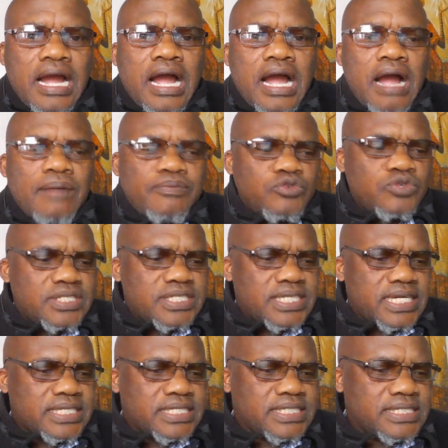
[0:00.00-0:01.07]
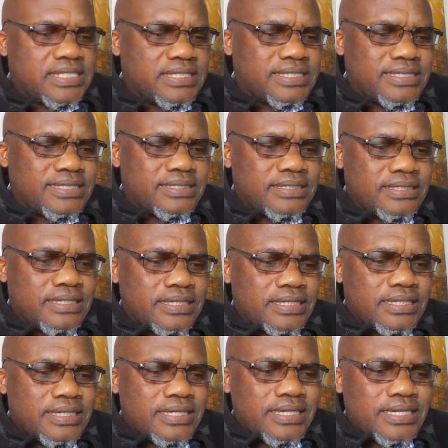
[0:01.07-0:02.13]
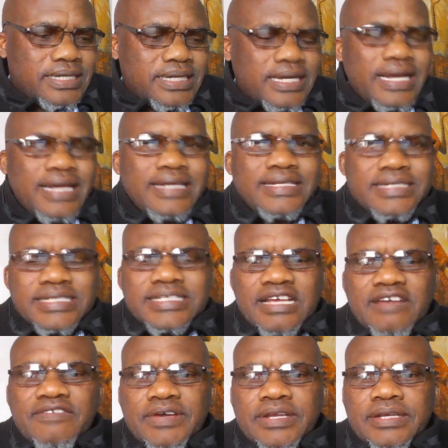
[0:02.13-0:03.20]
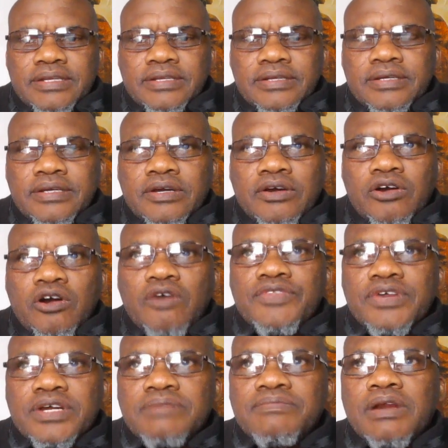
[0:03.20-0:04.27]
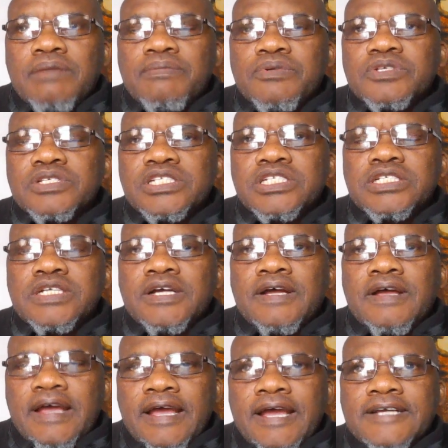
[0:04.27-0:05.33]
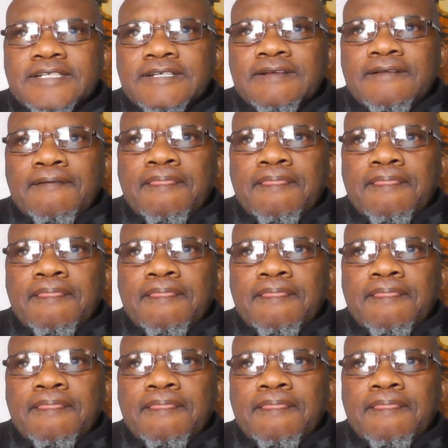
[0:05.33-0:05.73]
up to section 87 of the Criminal Procedure Act.